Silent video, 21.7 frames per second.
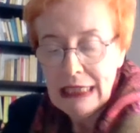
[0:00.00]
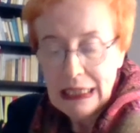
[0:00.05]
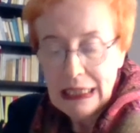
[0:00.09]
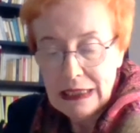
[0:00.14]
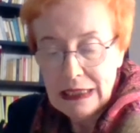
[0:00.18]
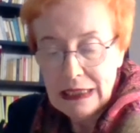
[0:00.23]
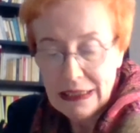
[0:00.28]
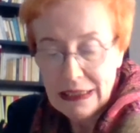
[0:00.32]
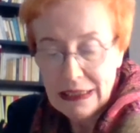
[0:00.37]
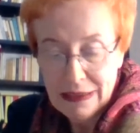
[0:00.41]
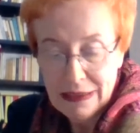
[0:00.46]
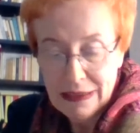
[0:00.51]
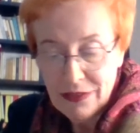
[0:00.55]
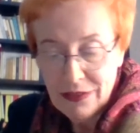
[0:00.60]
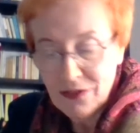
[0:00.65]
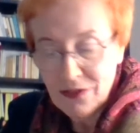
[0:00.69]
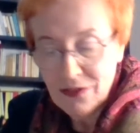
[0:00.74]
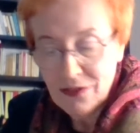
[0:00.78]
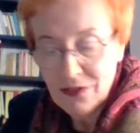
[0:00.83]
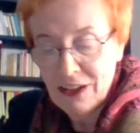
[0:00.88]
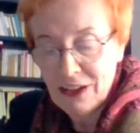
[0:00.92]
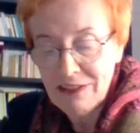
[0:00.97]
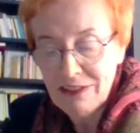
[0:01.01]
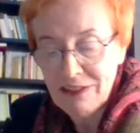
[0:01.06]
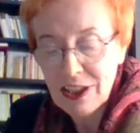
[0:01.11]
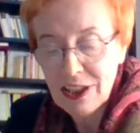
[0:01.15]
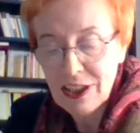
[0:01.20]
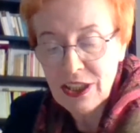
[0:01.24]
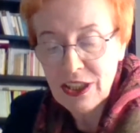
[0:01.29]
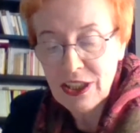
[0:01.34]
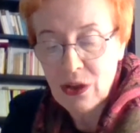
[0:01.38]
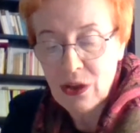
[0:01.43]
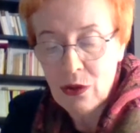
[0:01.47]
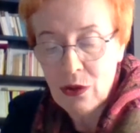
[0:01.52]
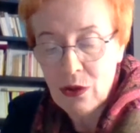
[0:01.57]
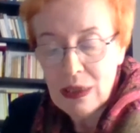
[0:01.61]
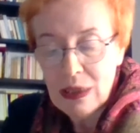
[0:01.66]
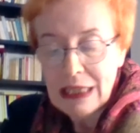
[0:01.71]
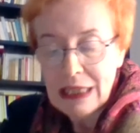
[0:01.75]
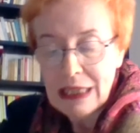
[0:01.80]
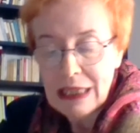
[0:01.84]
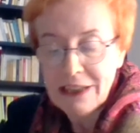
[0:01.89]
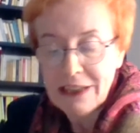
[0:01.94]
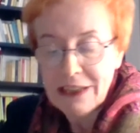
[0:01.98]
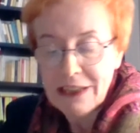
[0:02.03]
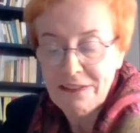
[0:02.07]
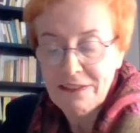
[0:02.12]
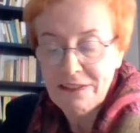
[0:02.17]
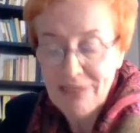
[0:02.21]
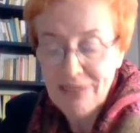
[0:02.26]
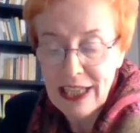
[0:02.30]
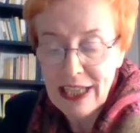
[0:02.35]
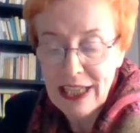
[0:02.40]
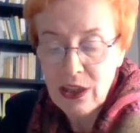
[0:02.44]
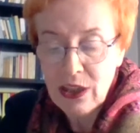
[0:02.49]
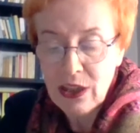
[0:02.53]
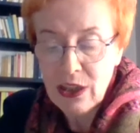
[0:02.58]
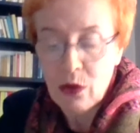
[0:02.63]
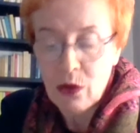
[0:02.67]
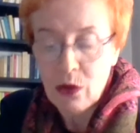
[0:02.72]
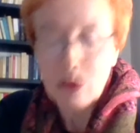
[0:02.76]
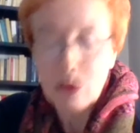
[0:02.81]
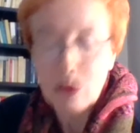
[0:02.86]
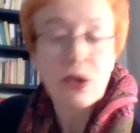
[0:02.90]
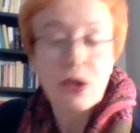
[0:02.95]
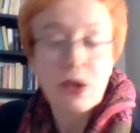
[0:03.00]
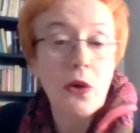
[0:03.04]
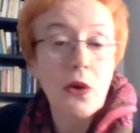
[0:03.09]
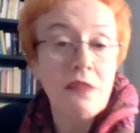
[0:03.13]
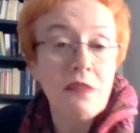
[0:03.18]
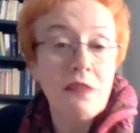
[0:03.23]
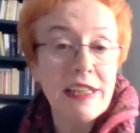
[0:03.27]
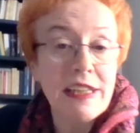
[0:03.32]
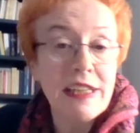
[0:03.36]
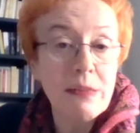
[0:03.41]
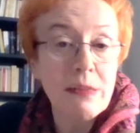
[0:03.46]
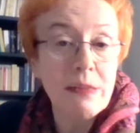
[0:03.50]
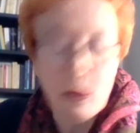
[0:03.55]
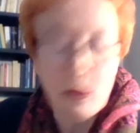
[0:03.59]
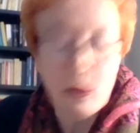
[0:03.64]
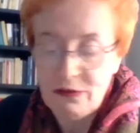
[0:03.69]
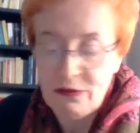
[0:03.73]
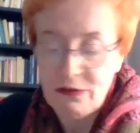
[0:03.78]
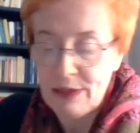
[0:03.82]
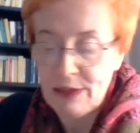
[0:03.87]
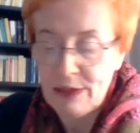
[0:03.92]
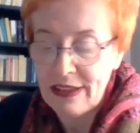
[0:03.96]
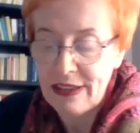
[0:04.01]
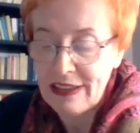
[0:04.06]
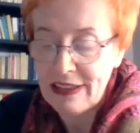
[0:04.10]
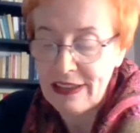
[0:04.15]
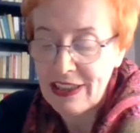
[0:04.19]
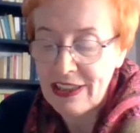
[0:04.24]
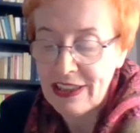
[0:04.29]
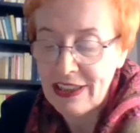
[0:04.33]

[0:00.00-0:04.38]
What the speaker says: 5 years ago, the Franco-Slovene movement.